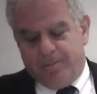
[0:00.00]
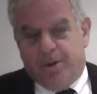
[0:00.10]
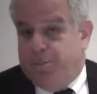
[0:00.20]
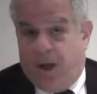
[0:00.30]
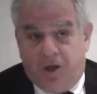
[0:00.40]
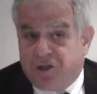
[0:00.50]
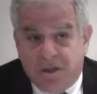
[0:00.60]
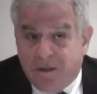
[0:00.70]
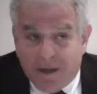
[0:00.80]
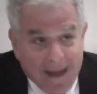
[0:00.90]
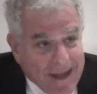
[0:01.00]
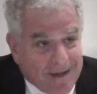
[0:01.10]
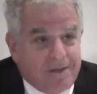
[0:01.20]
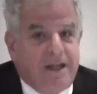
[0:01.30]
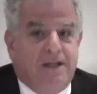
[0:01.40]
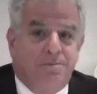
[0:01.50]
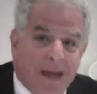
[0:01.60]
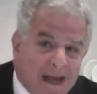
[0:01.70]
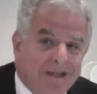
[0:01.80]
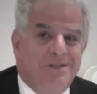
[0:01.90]
Propulsion, again, takes
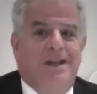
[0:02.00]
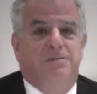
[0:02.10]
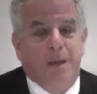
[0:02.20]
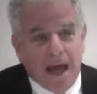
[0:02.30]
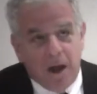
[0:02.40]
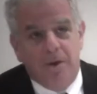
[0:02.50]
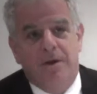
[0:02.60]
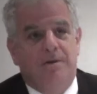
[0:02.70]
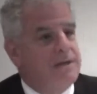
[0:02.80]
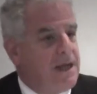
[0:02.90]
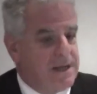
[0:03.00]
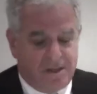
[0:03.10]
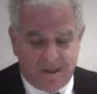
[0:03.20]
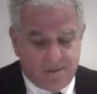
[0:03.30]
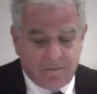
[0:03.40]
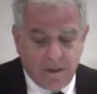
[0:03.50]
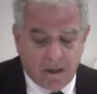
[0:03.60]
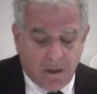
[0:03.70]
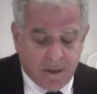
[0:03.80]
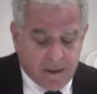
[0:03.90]
mass, takes power, it's
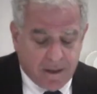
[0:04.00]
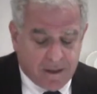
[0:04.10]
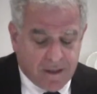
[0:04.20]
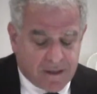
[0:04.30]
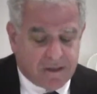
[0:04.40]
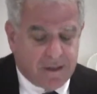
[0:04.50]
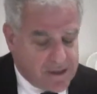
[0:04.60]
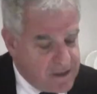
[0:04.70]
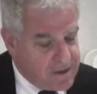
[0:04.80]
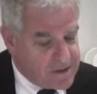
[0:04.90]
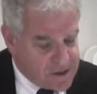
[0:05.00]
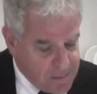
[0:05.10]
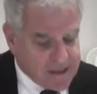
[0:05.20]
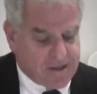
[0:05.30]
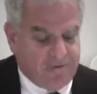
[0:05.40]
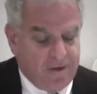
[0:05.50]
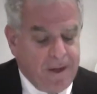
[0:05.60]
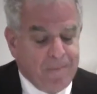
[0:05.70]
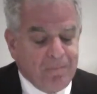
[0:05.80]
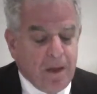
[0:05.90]
expensive.
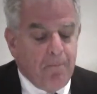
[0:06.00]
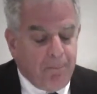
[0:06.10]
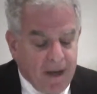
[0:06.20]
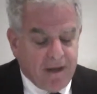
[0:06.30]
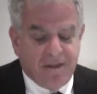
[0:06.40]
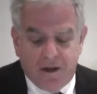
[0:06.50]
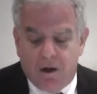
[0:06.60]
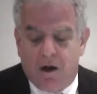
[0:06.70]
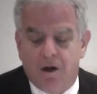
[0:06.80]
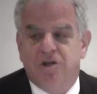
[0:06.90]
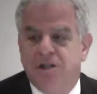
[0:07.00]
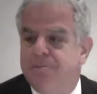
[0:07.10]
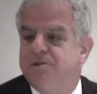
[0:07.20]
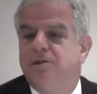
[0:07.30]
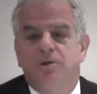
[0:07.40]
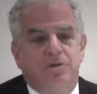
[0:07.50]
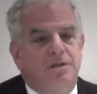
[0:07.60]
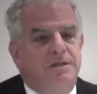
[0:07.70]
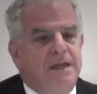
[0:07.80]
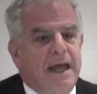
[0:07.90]
But there are cheap
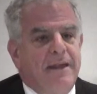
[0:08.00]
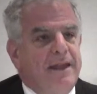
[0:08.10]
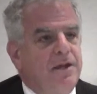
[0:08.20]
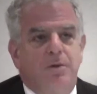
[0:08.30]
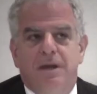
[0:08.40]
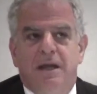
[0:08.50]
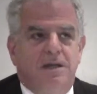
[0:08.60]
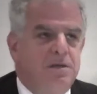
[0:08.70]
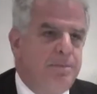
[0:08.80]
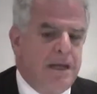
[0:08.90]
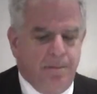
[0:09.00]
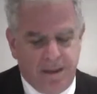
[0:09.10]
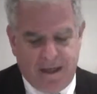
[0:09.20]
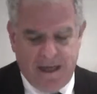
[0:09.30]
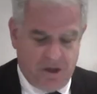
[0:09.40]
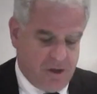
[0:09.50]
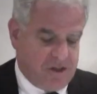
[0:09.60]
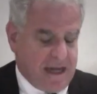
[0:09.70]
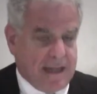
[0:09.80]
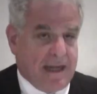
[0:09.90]
solutions, and they don't need to be able to get your
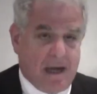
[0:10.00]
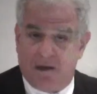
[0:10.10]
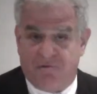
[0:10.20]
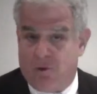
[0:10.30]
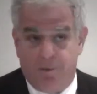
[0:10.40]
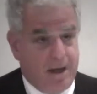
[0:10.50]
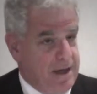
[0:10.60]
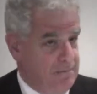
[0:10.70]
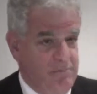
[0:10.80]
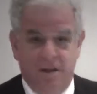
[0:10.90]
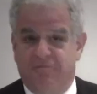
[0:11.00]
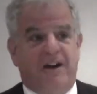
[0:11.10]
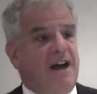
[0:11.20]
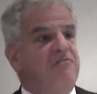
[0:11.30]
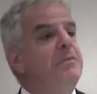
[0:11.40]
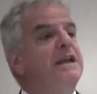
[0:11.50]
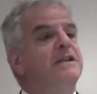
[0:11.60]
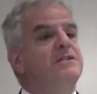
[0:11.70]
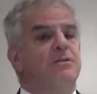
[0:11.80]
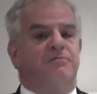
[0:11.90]
satellite out of orbit in 5
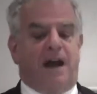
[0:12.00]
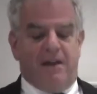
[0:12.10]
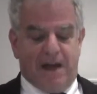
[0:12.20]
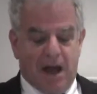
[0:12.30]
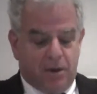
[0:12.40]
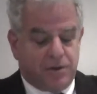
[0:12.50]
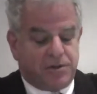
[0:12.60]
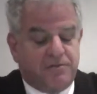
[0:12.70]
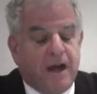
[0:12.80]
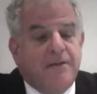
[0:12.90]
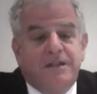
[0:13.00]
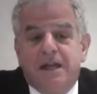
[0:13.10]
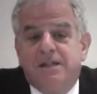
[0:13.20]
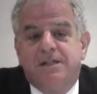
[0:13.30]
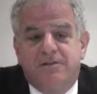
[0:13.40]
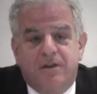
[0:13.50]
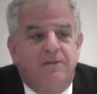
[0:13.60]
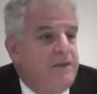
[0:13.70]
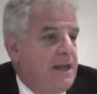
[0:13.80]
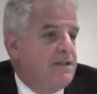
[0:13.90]
minutes or 5 hours or 5 days even.
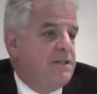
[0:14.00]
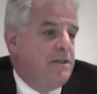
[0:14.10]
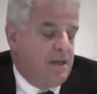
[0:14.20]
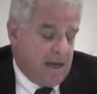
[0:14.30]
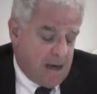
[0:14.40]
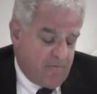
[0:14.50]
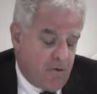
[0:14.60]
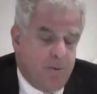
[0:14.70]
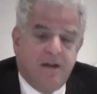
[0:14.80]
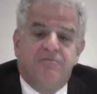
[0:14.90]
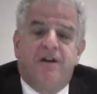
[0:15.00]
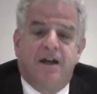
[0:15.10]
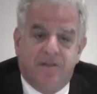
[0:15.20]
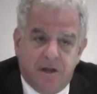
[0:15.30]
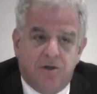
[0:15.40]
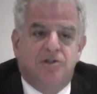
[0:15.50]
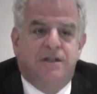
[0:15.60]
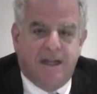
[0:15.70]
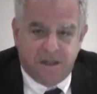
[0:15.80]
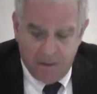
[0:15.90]
If it gets it out of orbit in 5 years,
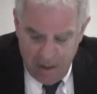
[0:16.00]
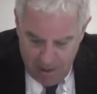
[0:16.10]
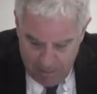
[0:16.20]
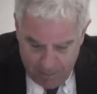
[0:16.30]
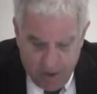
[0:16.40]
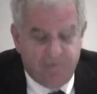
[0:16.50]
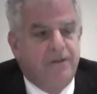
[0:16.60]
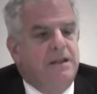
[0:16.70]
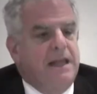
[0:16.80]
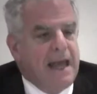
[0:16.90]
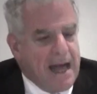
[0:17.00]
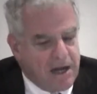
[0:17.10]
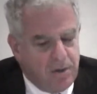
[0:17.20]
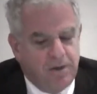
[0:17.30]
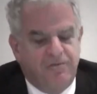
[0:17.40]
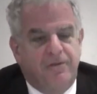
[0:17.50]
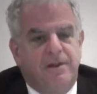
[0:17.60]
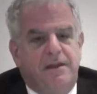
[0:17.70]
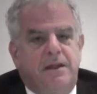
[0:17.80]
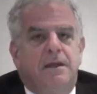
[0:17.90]
that's perfectly adequate for
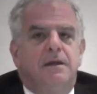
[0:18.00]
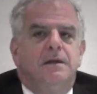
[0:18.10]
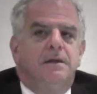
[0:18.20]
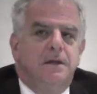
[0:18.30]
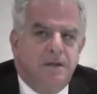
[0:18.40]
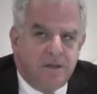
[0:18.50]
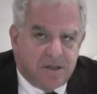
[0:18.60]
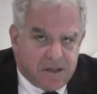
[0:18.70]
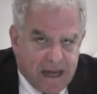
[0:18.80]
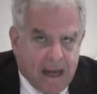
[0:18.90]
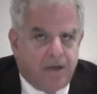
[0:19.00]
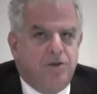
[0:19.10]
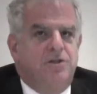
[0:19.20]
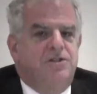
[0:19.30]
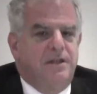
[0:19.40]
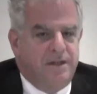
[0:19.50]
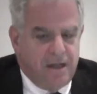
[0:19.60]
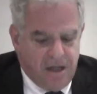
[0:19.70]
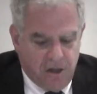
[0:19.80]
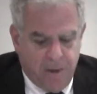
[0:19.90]
the standards that
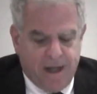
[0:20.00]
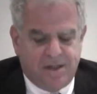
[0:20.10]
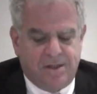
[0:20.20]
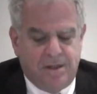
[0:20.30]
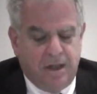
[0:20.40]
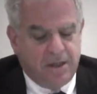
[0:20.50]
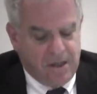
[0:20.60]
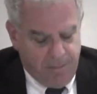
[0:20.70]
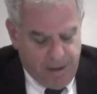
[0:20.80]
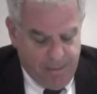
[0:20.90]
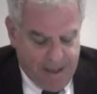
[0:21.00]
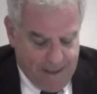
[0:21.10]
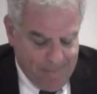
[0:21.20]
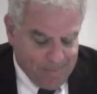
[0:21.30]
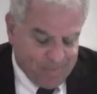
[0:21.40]
the U.S. has implemented.